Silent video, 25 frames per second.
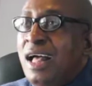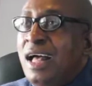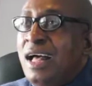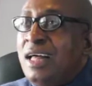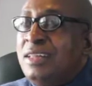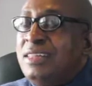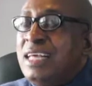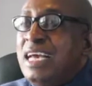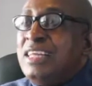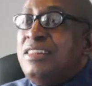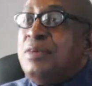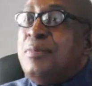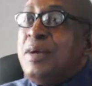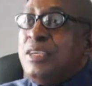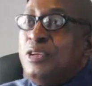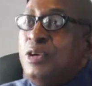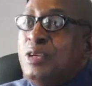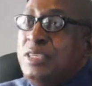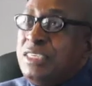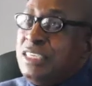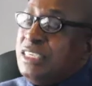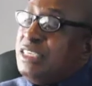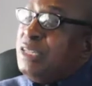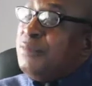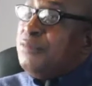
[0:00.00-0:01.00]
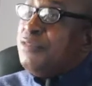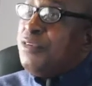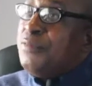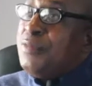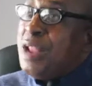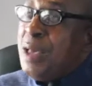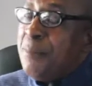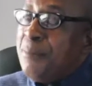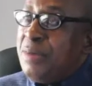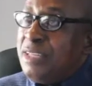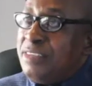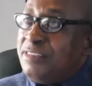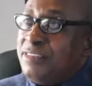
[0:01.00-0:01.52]
they are the majority in terms of
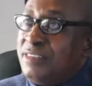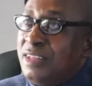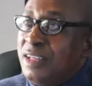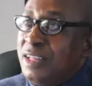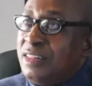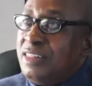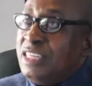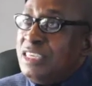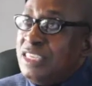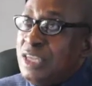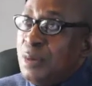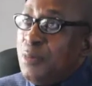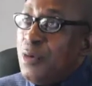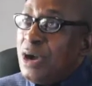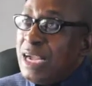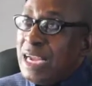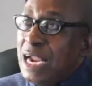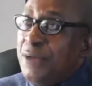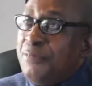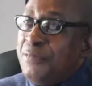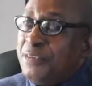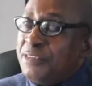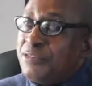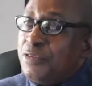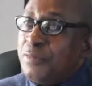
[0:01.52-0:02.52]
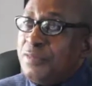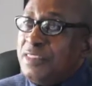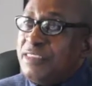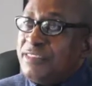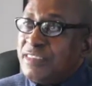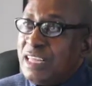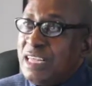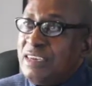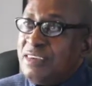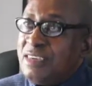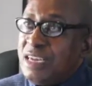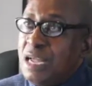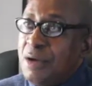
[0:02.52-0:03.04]
numbers. The demographics of this
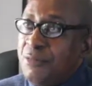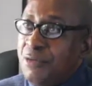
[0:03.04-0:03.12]
country,